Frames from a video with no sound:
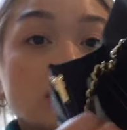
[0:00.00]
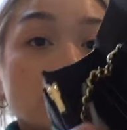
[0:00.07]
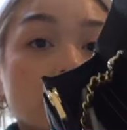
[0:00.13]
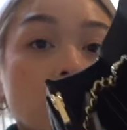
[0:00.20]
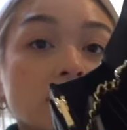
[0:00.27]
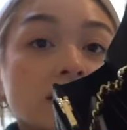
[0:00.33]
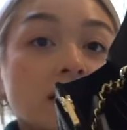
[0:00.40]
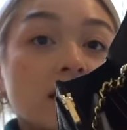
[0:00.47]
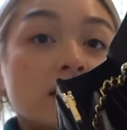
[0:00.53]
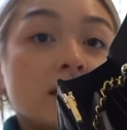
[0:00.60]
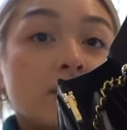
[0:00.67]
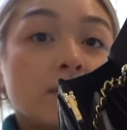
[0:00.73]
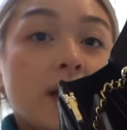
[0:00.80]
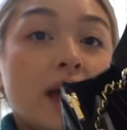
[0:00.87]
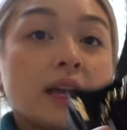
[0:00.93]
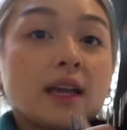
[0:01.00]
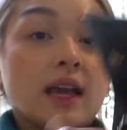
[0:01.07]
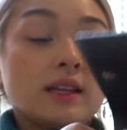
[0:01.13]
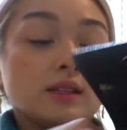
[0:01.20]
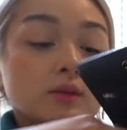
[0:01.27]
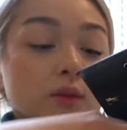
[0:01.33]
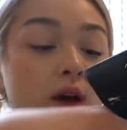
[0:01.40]
slots in the back
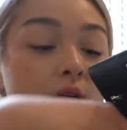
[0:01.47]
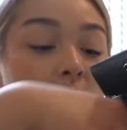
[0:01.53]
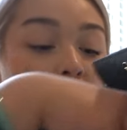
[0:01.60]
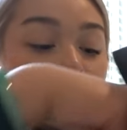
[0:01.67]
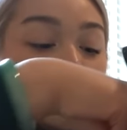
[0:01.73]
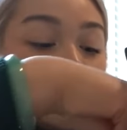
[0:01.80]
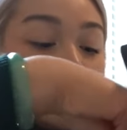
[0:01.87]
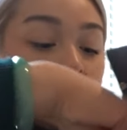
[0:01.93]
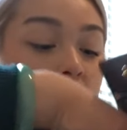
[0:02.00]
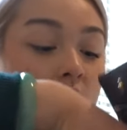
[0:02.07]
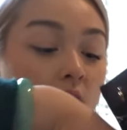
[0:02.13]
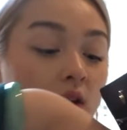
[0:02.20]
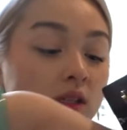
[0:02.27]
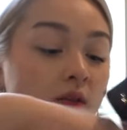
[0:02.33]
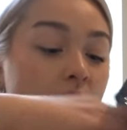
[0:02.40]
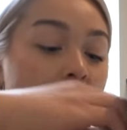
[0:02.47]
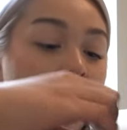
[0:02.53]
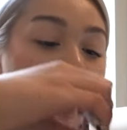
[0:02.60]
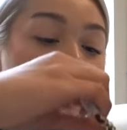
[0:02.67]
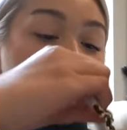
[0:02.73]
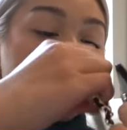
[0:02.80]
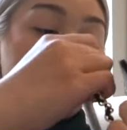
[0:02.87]
as well. You also
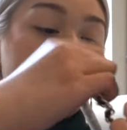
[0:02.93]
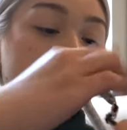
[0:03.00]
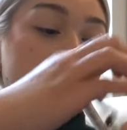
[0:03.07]
have